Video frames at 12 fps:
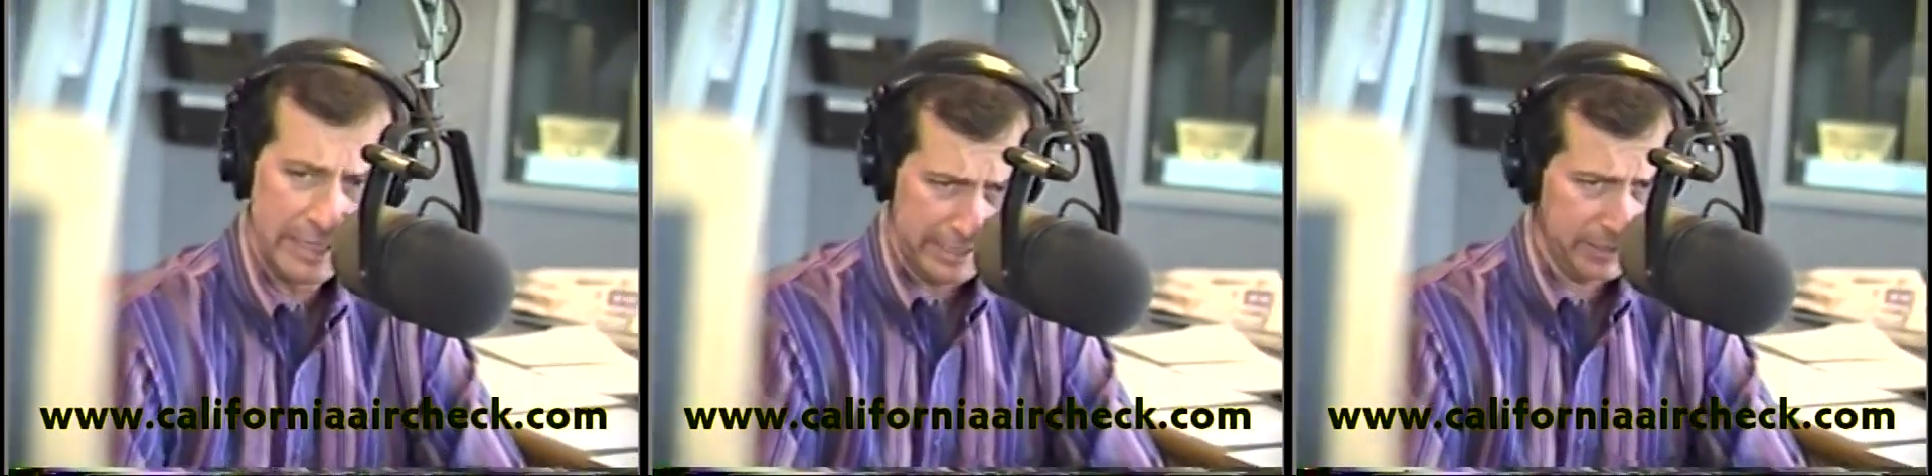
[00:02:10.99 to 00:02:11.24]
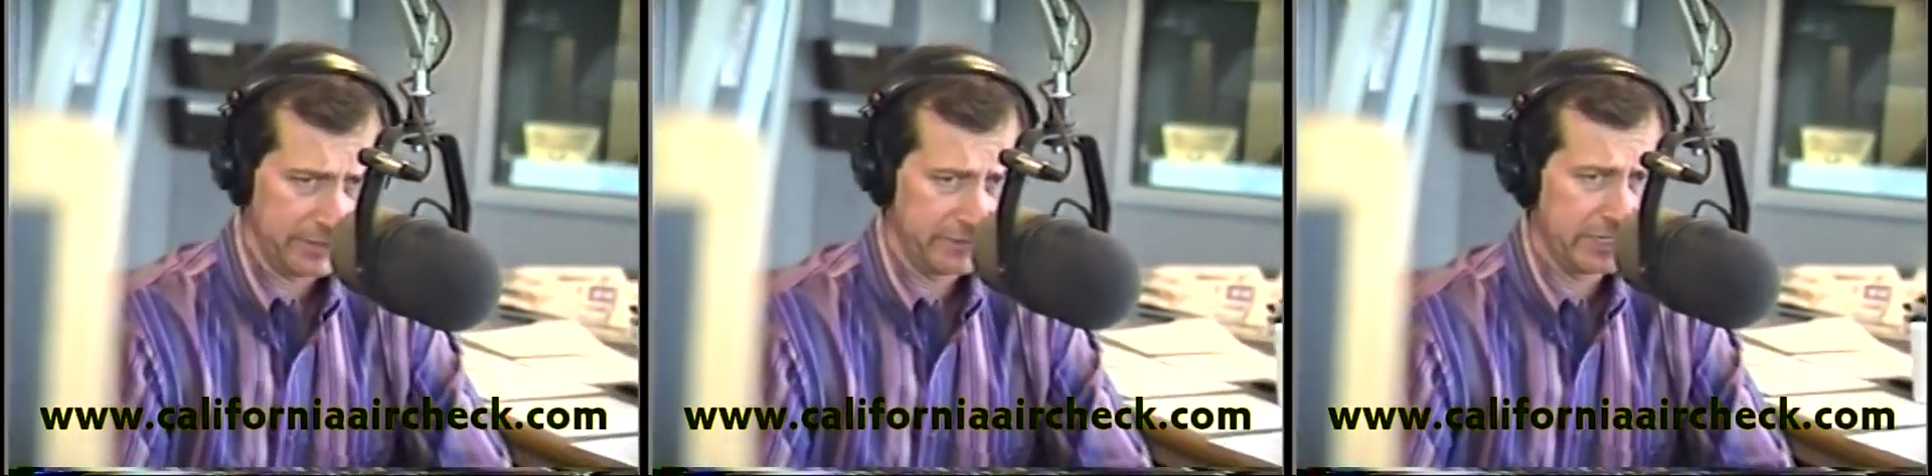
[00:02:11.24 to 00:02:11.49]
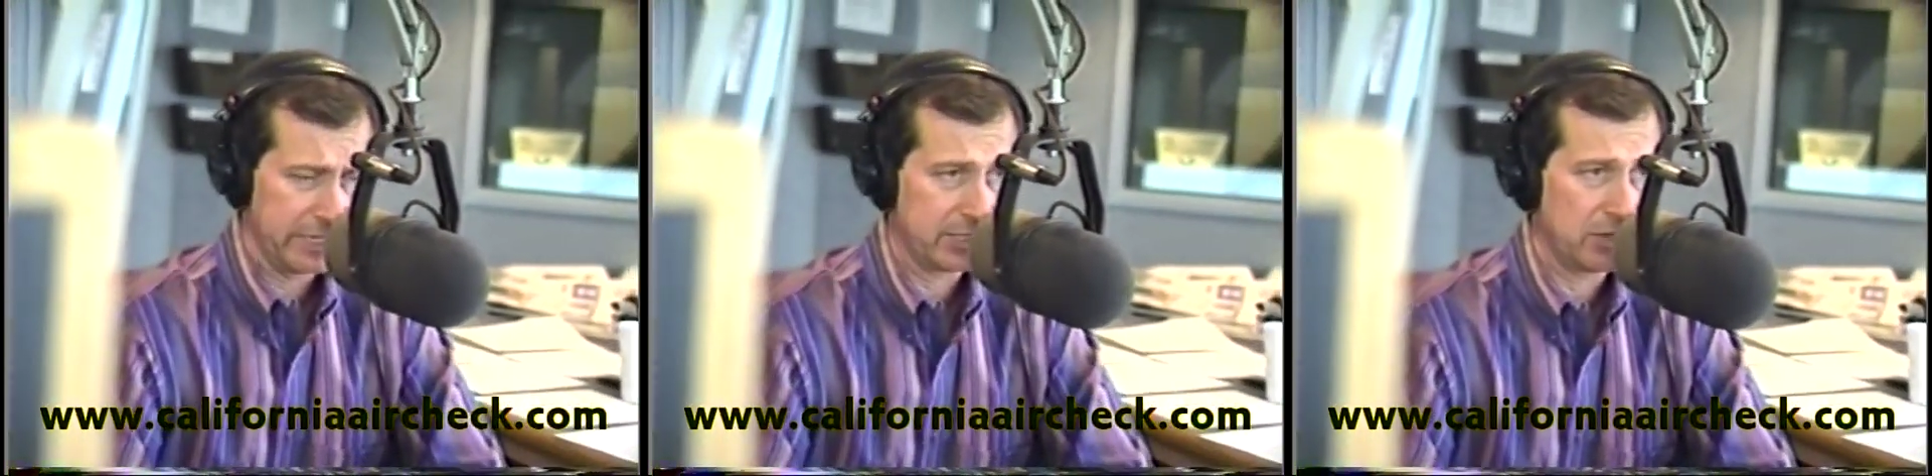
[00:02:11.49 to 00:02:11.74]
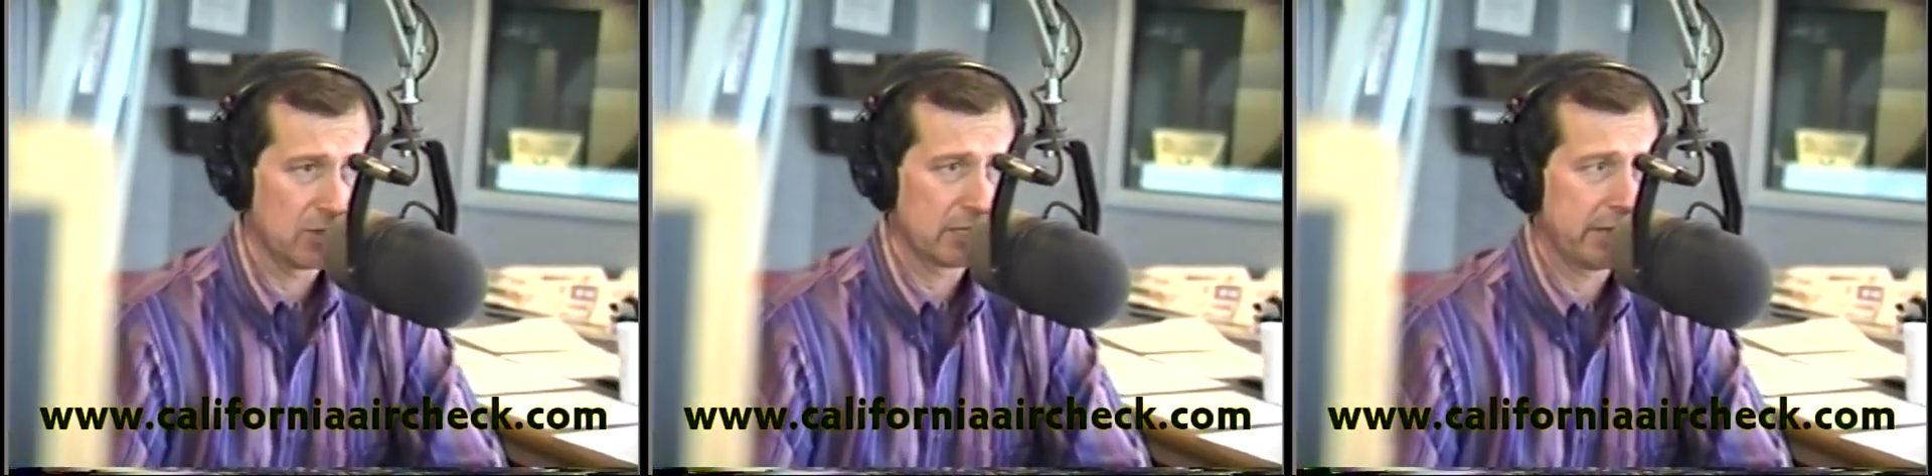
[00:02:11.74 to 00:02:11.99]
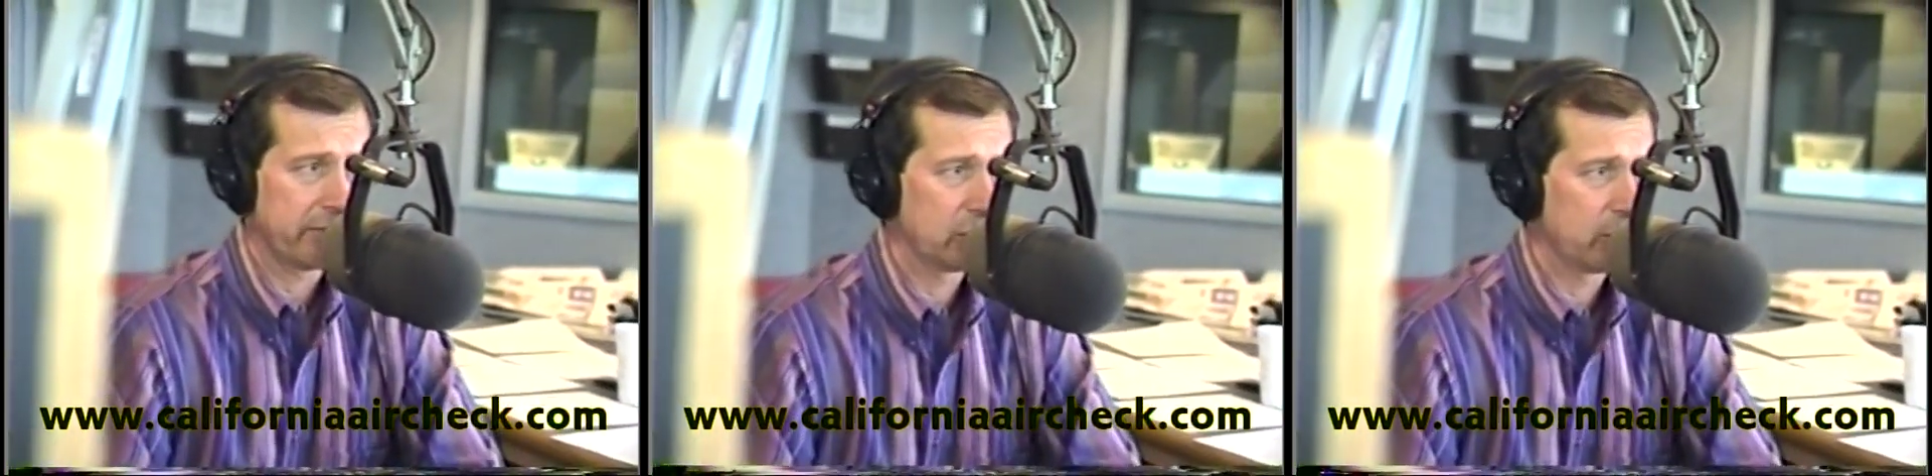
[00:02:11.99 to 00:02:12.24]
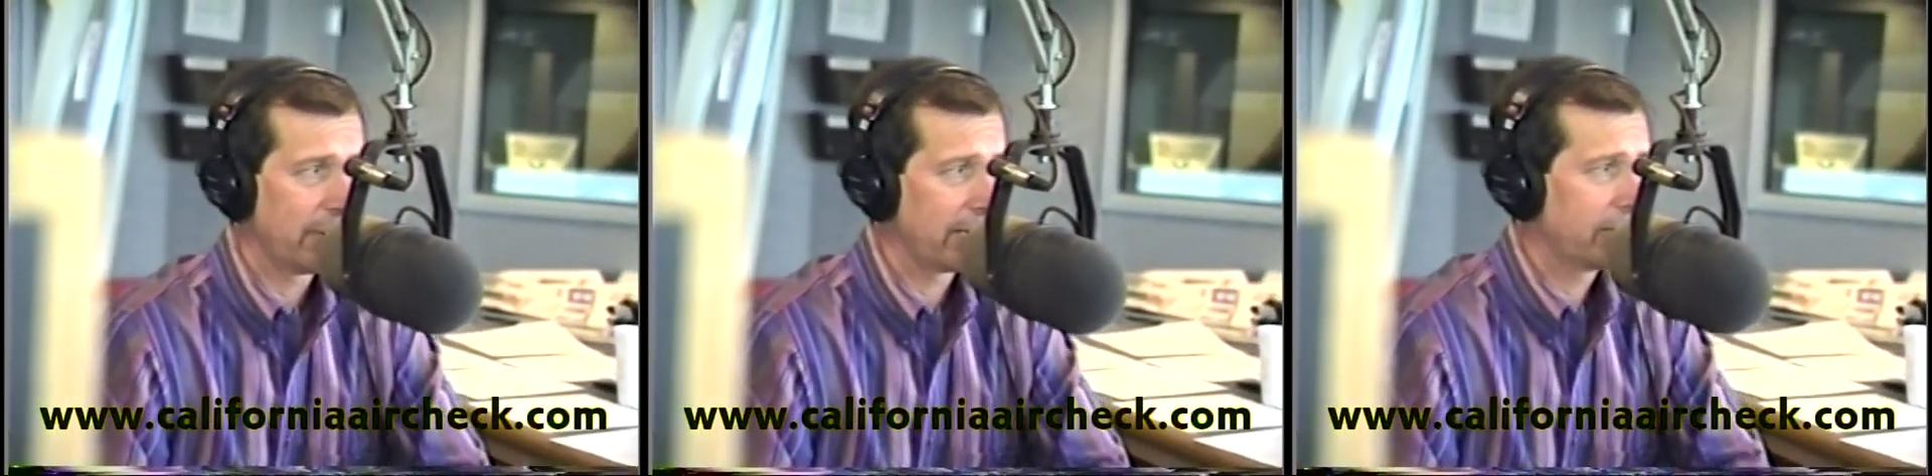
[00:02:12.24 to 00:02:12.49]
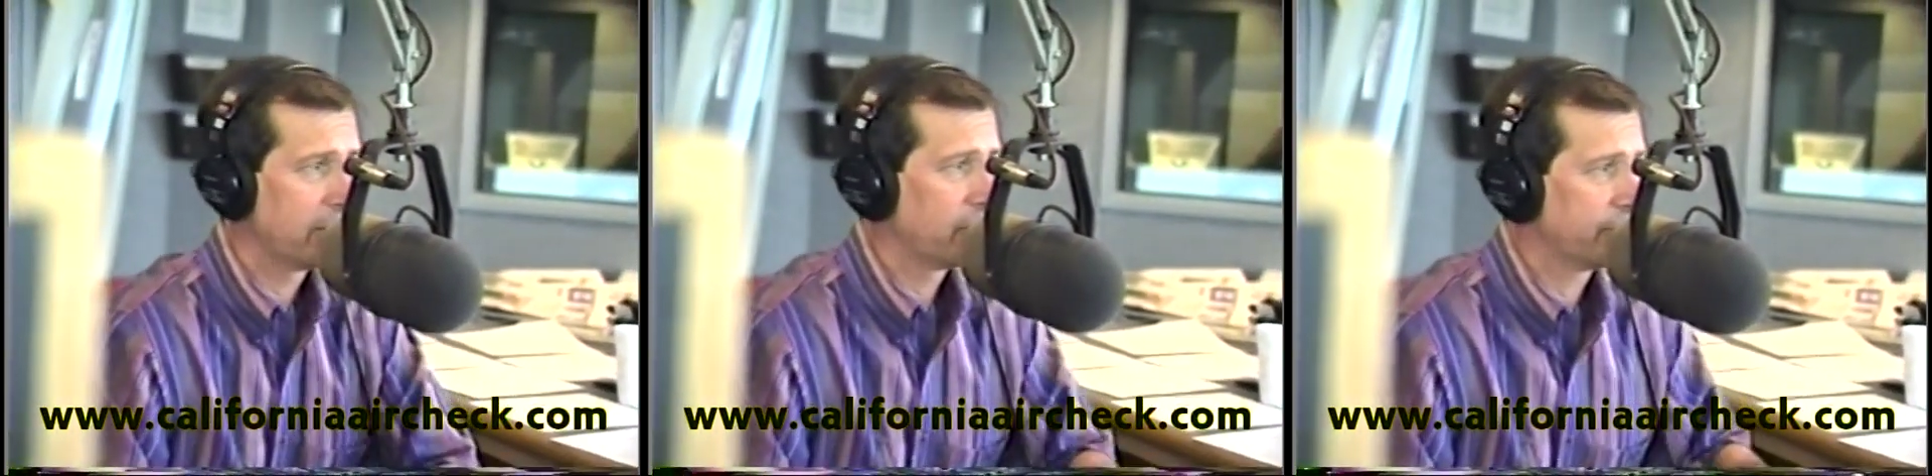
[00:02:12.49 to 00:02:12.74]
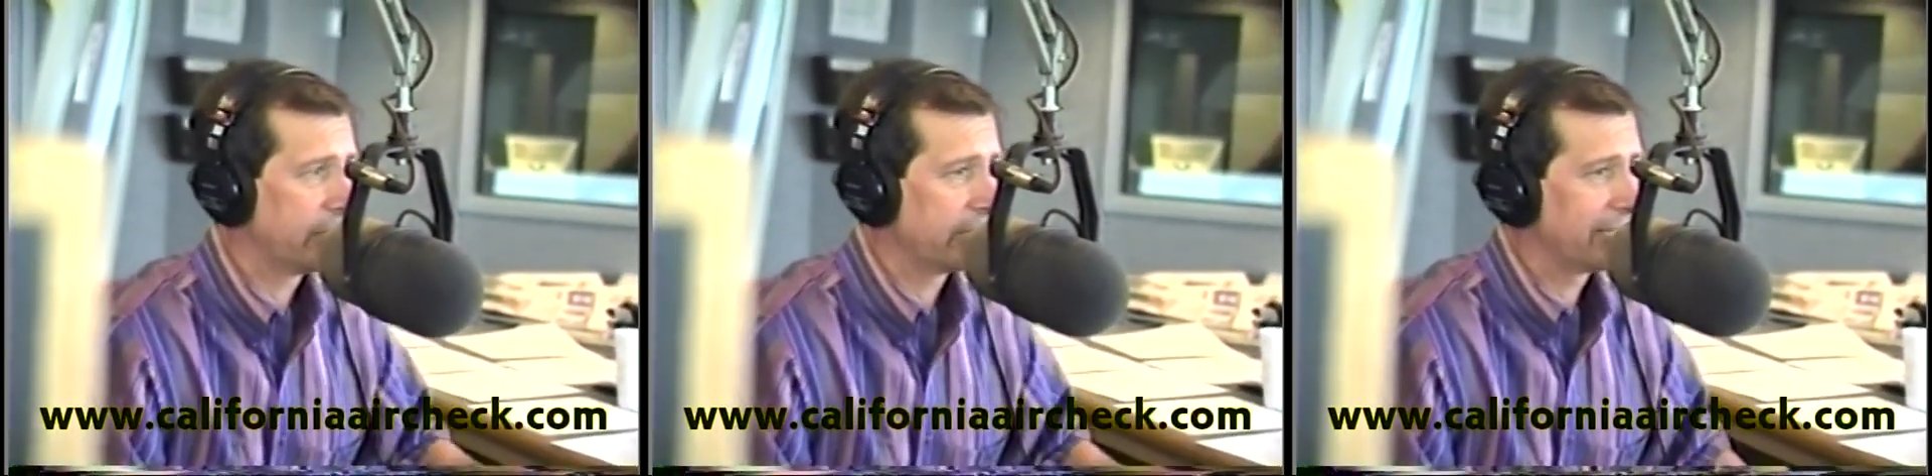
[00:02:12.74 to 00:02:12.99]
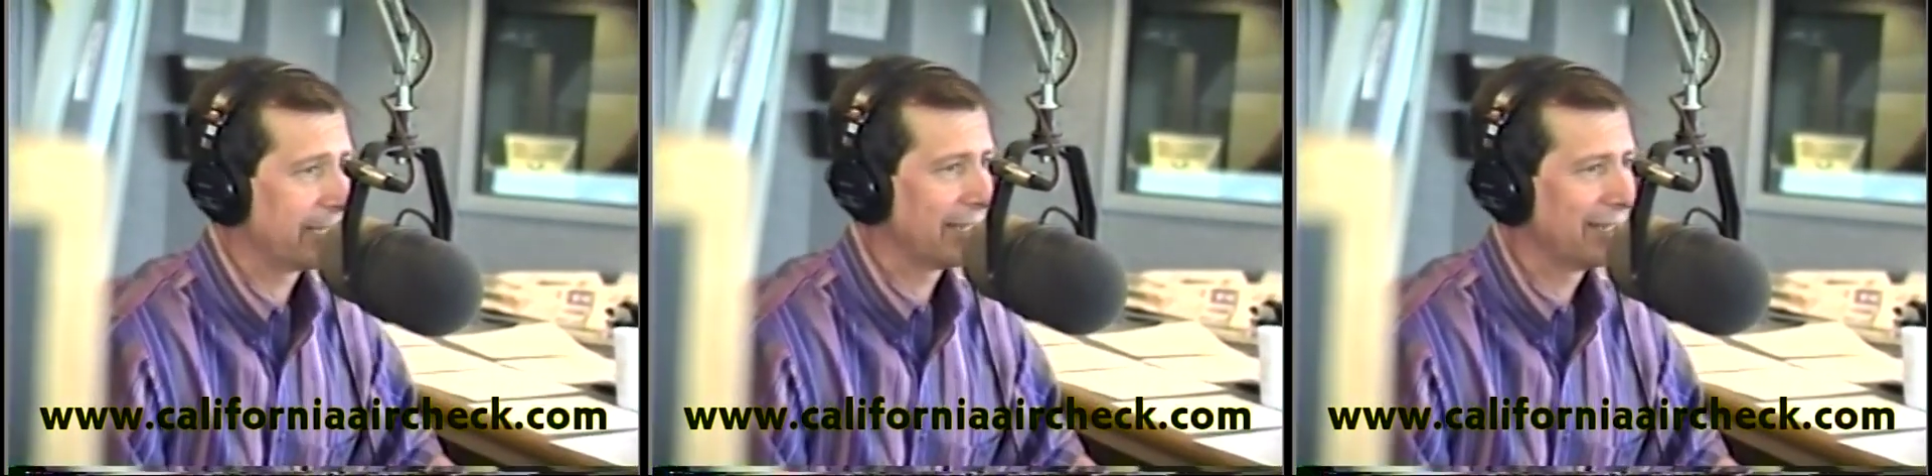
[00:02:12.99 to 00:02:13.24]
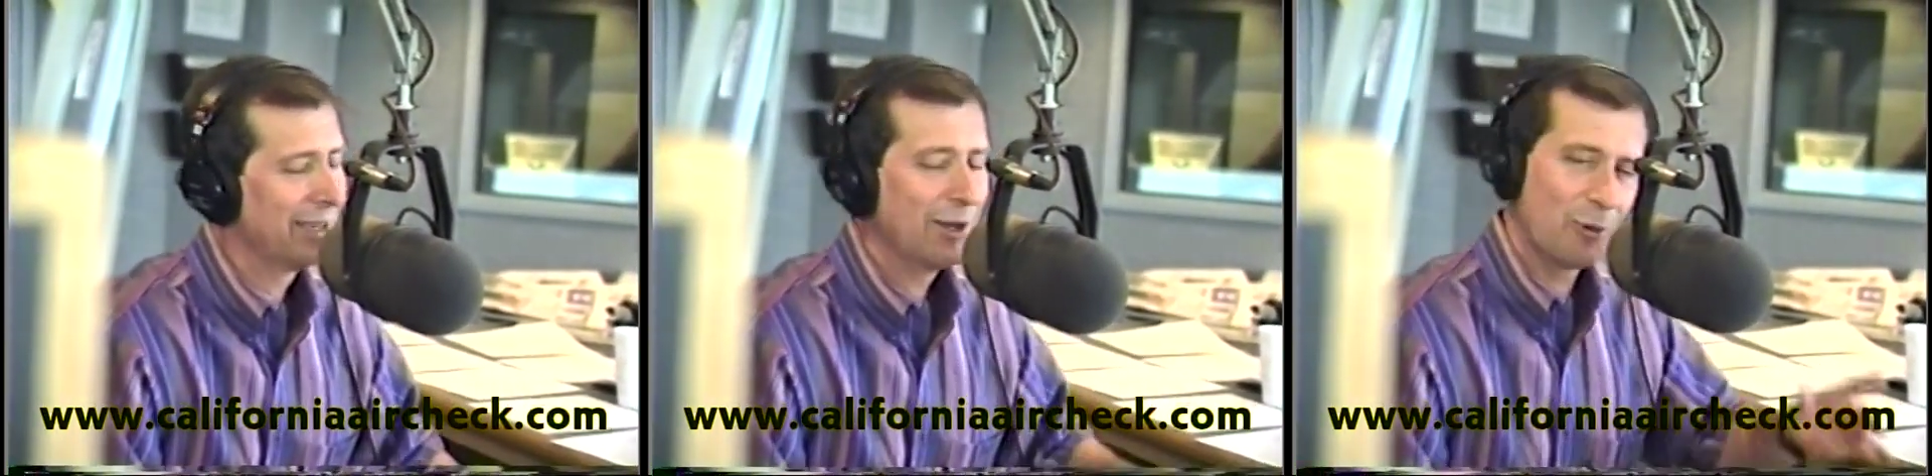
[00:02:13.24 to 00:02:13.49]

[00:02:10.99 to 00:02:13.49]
He'll give you the next song, 7.20, and hopefully, uh,